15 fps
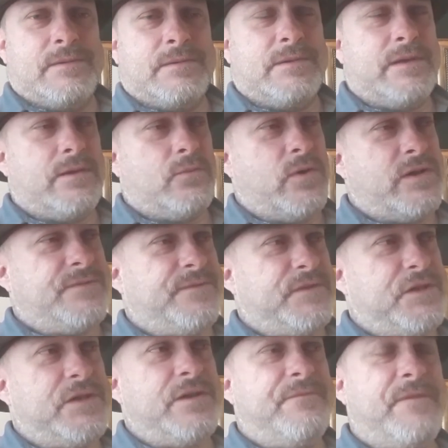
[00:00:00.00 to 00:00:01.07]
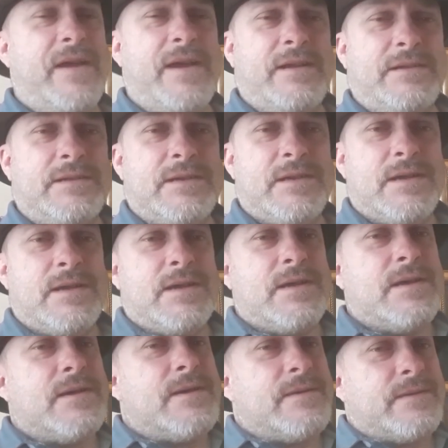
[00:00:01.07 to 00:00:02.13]
Now, the West Virginia fans,
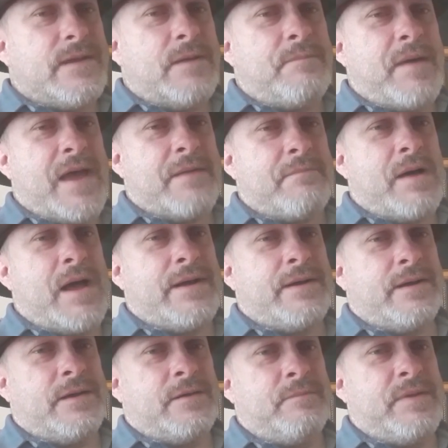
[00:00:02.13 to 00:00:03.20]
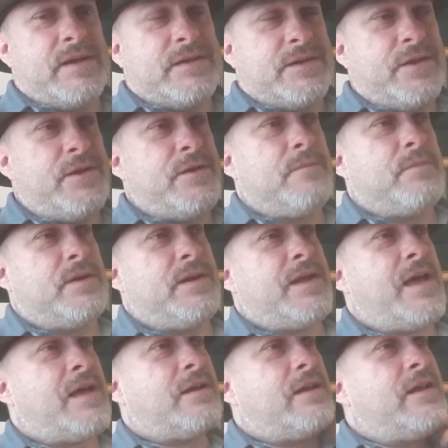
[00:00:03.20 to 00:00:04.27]
they're backbiting a little bit too, but
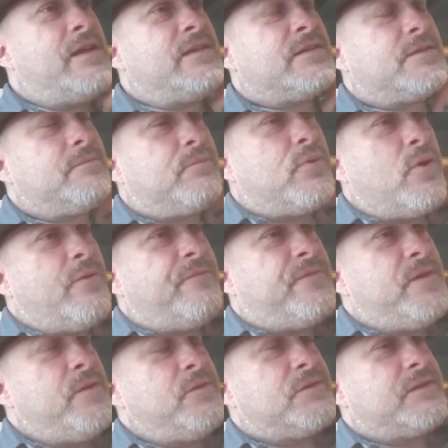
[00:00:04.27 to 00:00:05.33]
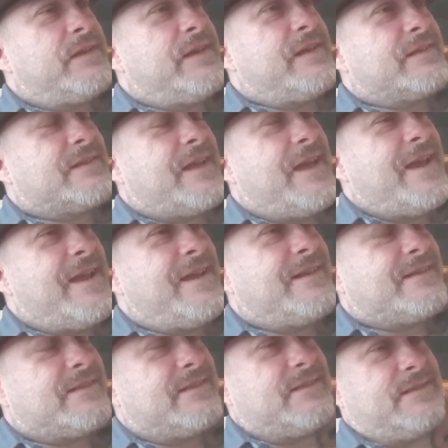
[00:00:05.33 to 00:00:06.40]
not as profusely as
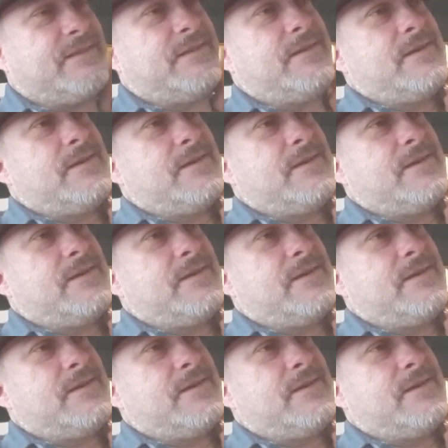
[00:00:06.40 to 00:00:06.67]
Kansas.